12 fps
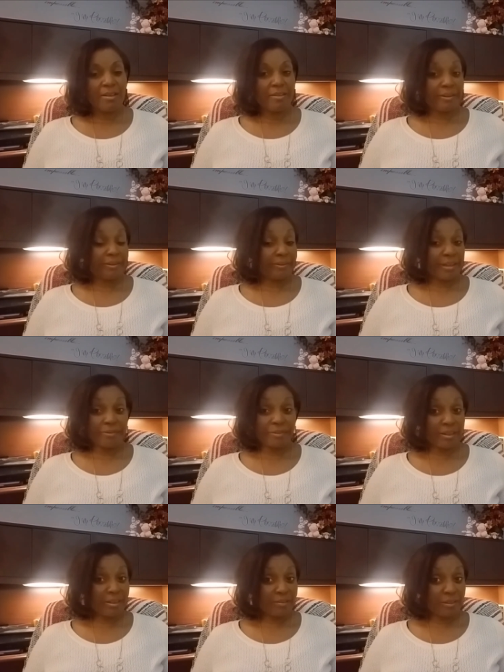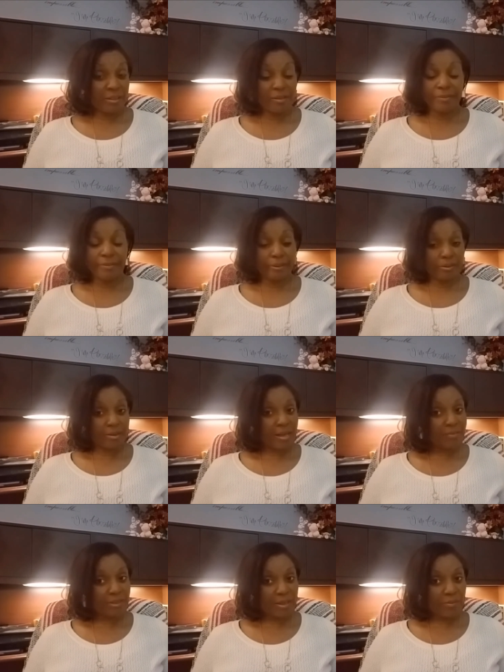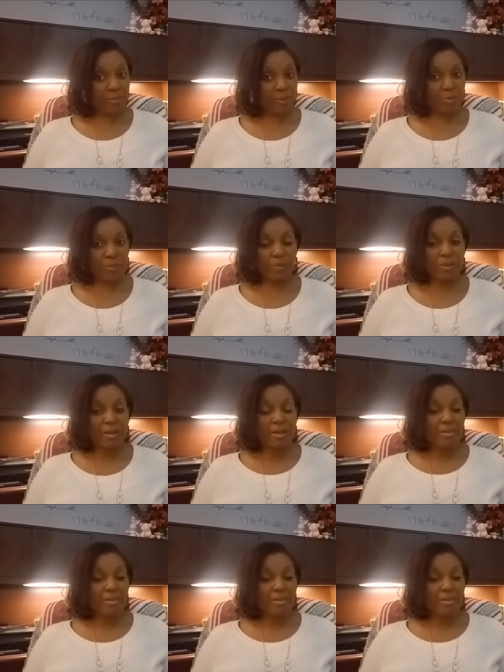They don't have to have love. They don't have to have people.